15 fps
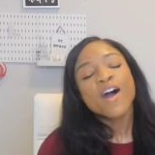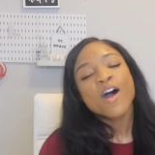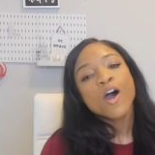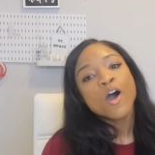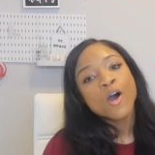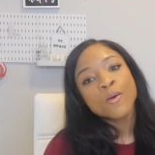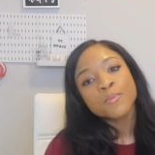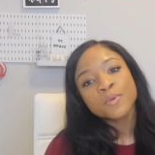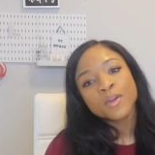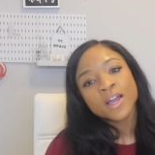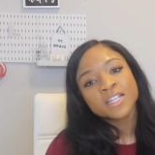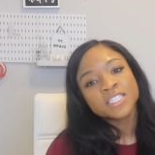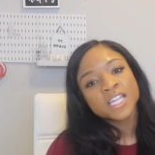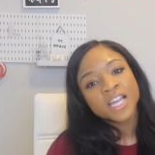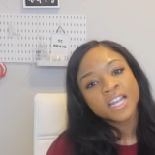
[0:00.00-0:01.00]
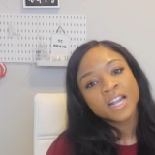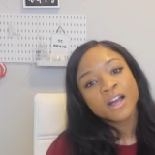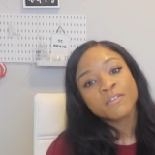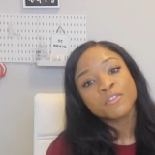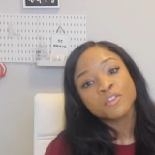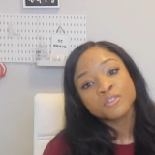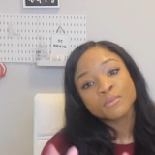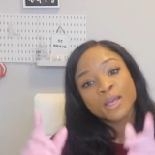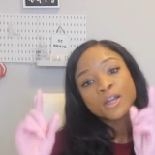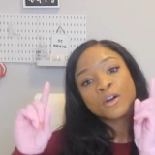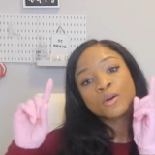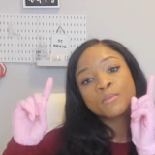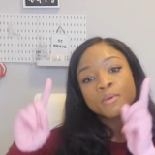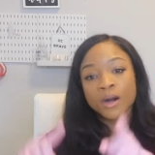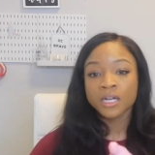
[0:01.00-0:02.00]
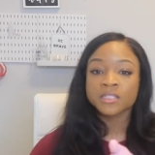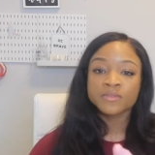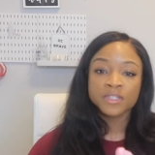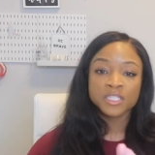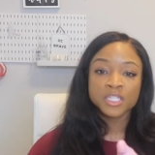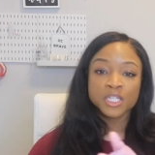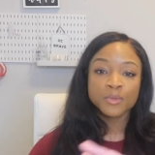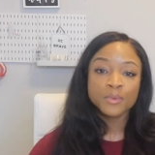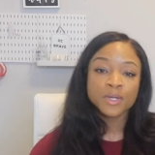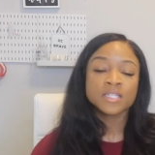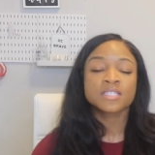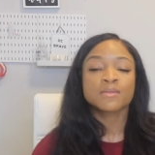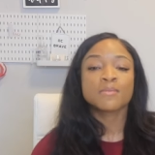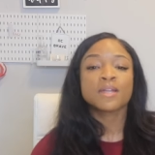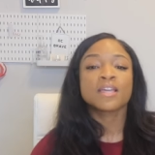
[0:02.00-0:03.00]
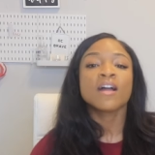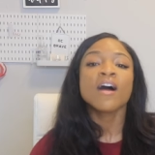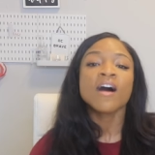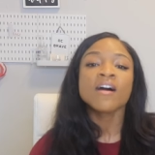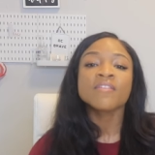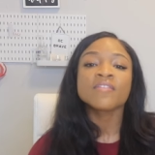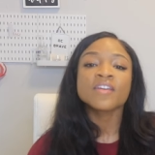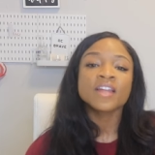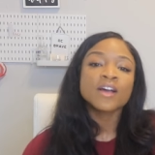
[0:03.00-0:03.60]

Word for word: Hope you guys check it out. If you use my code BOSSVISION, you will get some money off.